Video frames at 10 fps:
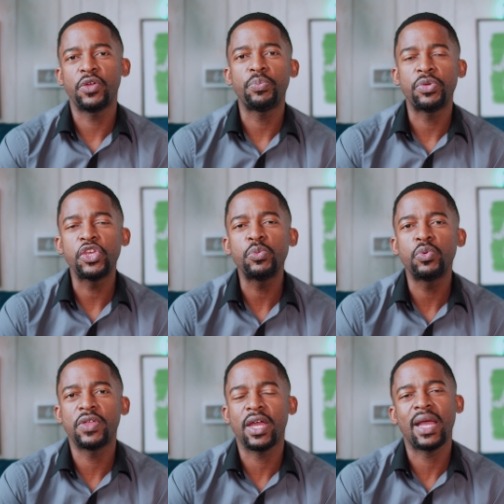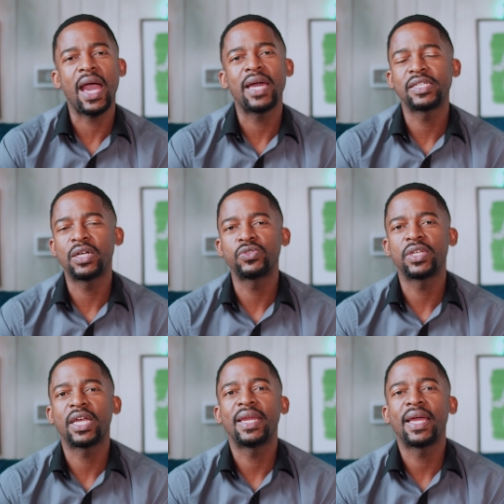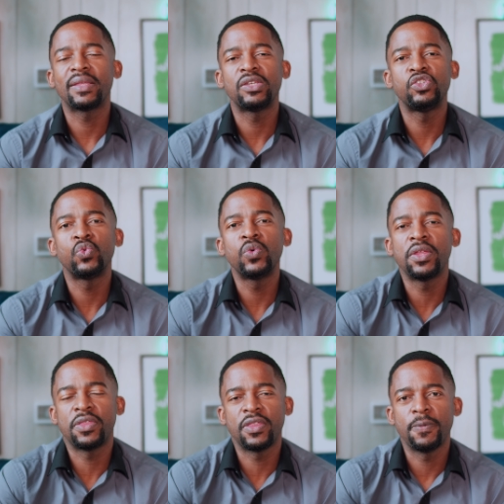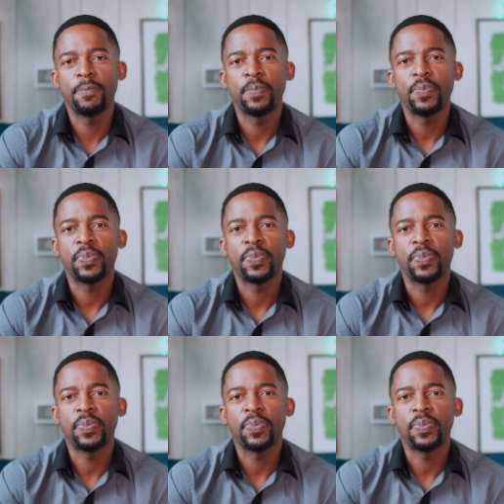There are people that God is going to connect you with